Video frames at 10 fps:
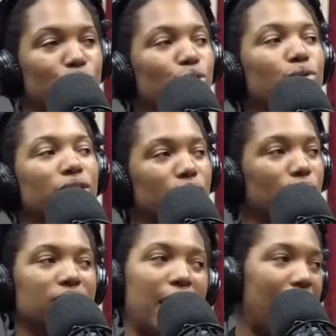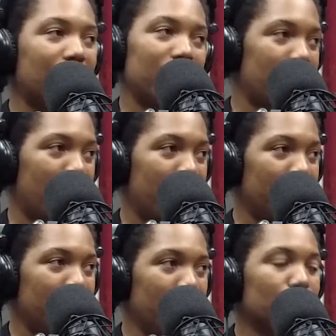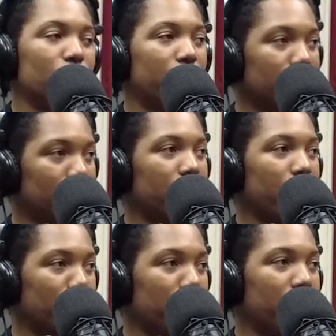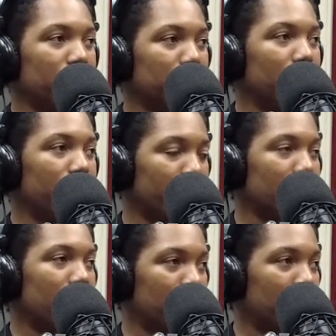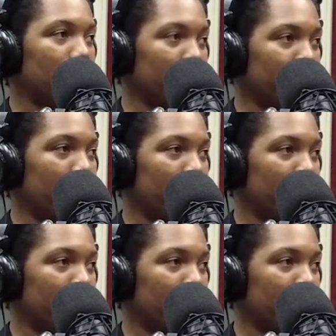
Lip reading: You can do this. I cannot. So that's what that reminds me of every time that I look at